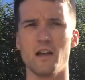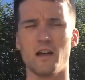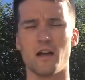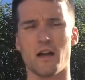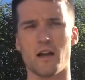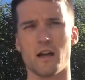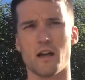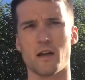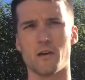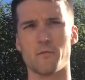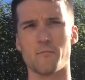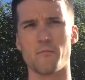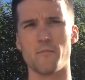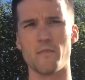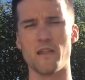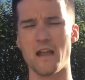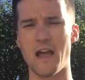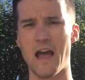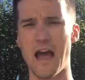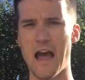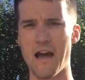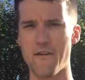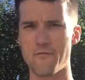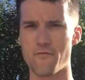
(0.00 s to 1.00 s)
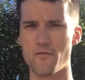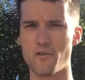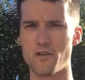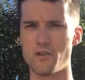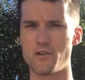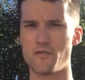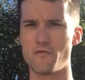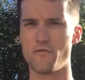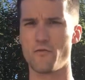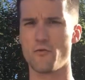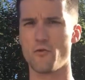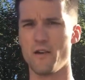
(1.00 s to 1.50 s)
the
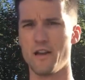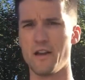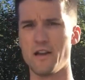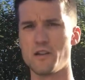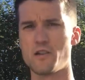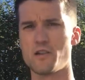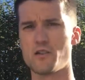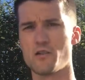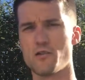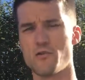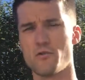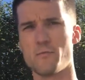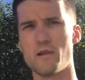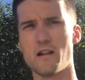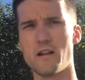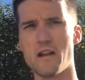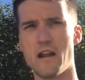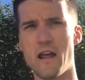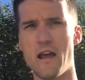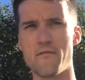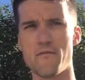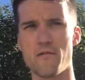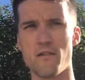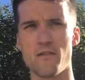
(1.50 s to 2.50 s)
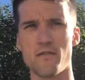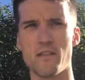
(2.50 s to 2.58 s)
average for each 2 minute effort.